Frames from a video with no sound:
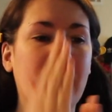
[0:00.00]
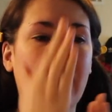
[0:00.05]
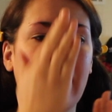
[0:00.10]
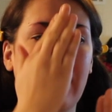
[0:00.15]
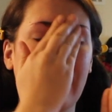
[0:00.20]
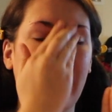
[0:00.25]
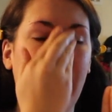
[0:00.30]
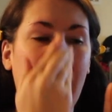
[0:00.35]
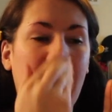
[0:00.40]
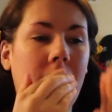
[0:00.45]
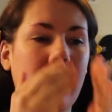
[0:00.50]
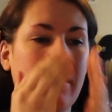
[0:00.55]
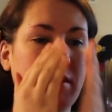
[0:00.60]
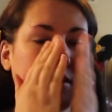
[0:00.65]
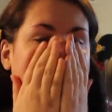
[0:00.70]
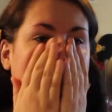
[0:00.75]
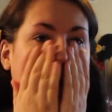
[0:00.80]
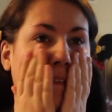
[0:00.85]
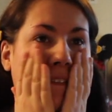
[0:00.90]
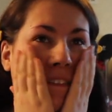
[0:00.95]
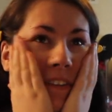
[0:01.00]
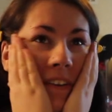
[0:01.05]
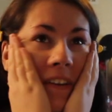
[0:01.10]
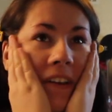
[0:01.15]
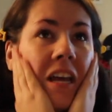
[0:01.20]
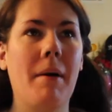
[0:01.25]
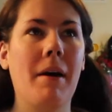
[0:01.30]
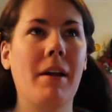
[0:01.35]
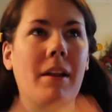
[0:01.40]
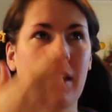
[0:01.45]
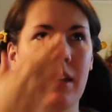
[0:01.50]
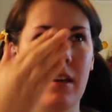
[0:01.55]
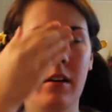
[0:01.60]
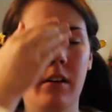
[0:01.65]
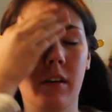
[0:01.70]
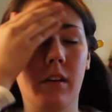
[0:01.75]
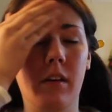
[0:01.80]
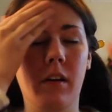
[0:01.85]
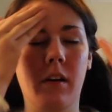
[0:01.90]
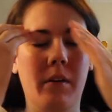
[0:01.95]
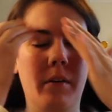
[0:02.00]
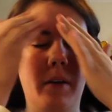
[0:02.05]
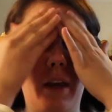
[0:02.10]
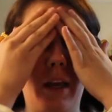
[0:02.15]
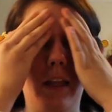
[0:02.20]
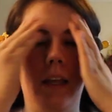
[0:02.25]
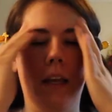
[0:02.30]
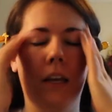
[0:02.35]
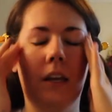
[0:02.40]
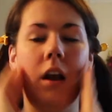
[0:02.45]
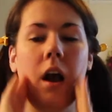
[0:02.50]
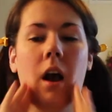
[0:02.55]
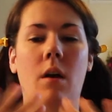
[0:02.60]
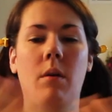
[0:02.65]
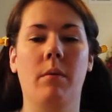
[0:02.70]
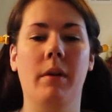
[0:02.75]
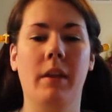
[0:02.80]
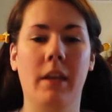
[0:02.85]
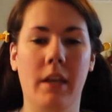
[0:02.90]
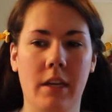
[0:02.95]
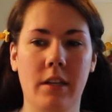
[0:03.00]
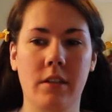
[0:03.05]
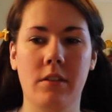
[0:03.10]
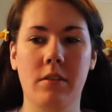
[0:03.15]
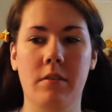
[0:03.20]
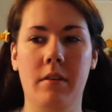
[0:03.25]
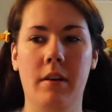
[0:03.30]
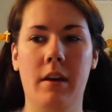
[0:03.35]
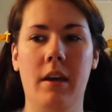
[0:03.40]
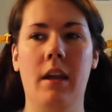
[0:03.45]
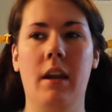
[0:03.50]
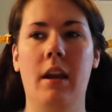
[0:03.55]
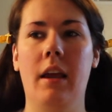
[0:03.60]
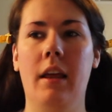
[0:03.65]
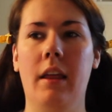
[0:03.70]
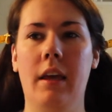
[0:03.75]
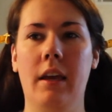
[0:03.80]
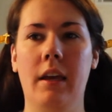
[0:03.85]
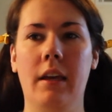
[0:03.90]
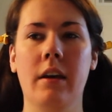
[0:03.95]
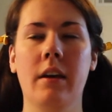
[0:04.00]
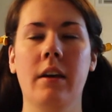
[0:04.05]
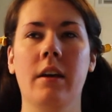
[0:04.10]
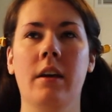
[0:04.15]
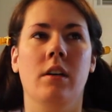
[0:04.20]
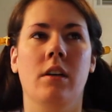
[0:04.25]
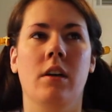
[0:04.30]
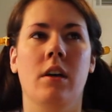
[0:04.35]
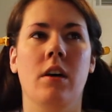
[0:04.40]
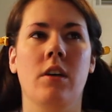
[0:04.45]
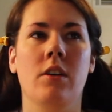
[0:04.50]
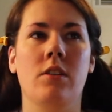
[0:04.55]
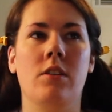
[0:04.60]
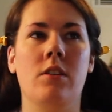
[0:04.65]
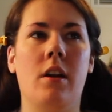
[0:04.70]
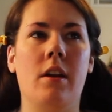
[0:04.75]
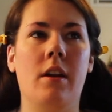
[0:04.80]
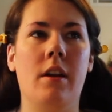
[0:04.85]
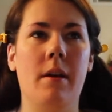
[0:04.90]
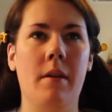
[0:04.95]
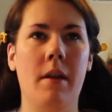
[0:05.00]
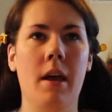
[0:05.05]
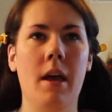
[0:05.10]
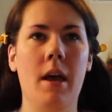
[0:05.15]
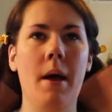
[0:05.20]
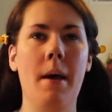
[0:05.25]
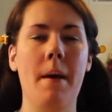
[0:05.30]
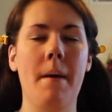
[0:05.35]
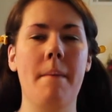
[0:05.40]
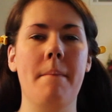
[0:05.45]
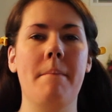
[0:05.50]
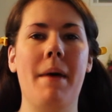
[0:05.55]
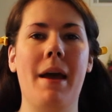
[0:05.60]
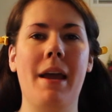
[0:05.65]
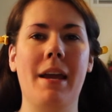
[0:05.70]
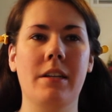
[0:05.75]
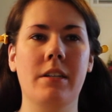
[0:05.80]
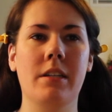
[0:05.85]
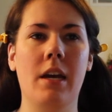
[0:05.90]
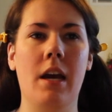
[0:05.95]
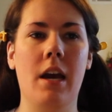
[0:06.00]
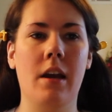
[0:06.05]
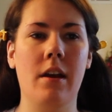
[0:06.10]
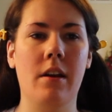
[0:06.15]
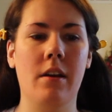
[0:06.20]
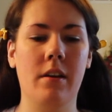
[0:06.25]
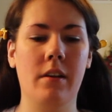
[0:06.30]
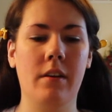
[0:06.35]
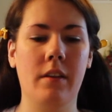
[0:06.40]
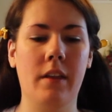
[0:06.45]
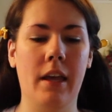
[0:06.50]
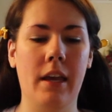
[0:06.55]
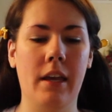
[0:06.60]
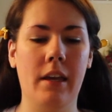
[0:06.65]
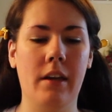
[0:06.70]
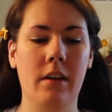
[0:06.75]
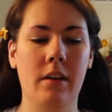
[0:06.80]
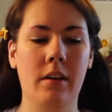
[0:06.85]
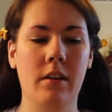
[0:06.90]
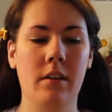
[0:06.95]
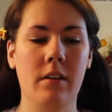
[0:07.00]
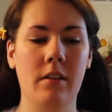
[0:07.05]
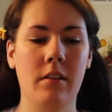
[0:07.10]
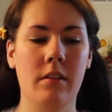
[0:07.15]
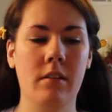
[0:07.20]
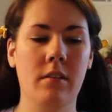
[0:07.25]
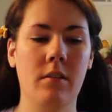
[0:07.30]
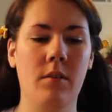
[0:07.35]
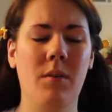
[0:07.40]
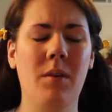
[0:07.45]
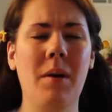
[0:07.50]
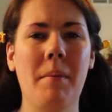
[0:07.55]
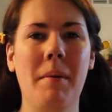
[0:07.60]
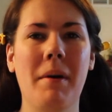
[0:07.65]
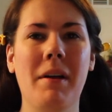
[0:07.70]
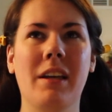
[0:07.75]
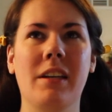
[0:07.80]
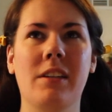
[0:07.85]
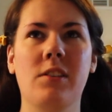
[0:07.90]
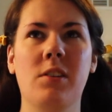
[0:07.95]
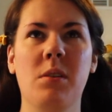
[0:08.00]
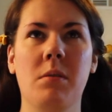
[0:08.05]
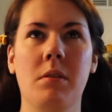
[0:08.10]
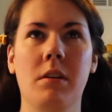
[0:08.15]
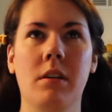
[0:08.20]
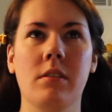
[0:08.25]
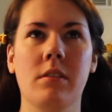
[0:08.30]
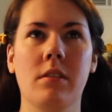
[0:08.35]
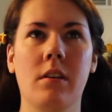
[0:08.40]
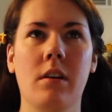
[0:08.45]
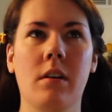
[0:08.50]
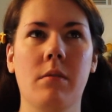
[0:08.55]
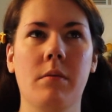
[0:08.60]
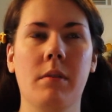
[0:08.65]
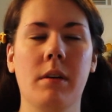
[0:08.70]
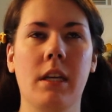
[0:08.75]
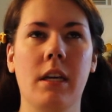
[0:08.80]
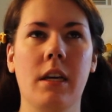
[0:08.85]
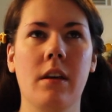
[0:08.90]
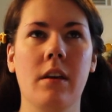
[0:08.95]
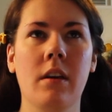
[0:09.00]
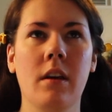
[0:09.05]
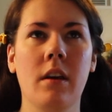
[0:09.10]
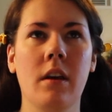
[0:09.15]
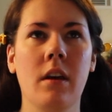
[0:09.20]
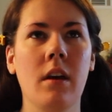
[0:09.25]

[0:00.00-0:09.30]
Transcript: skincare and stuff. About a year ago, I like got really into it, and I like started my entire like, well, about like 2 years ago, really.